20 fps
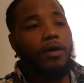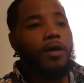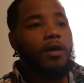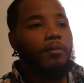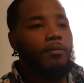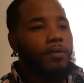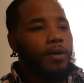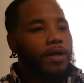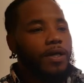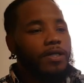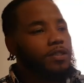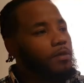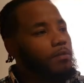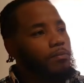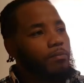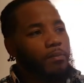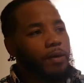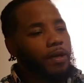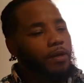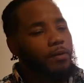but he's a
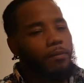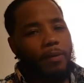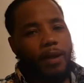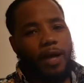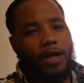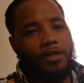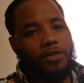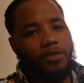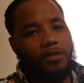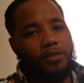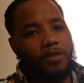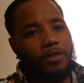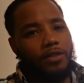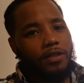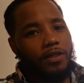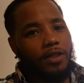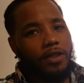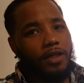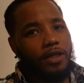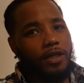better boxer
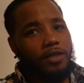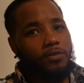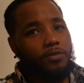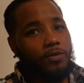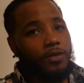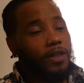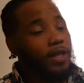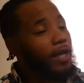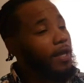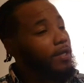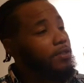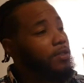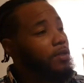than he is with that.